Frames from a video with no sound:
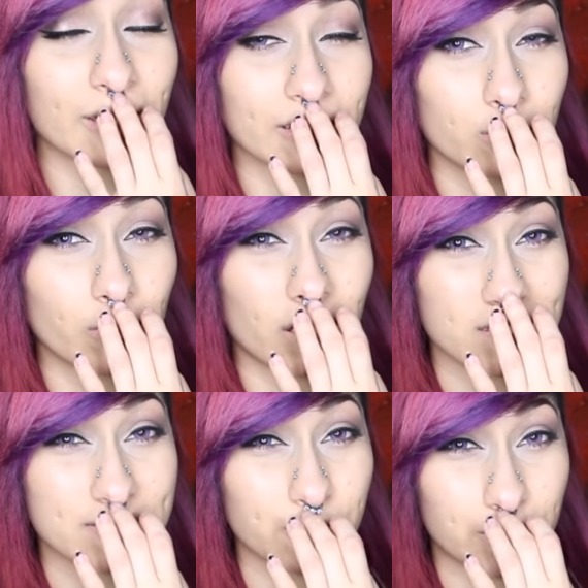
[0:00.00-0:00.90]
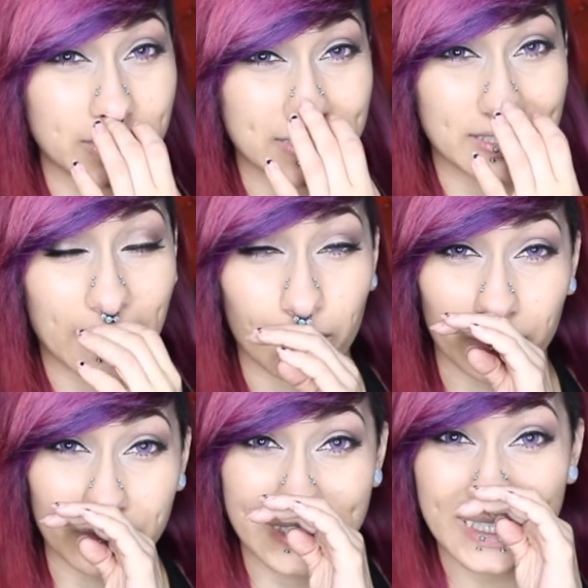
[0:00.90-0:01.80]
back in the box so you can see how
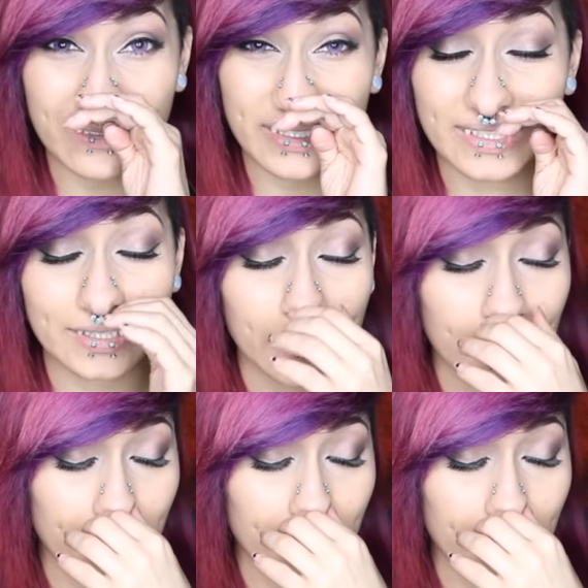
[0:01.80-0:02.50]
I received it,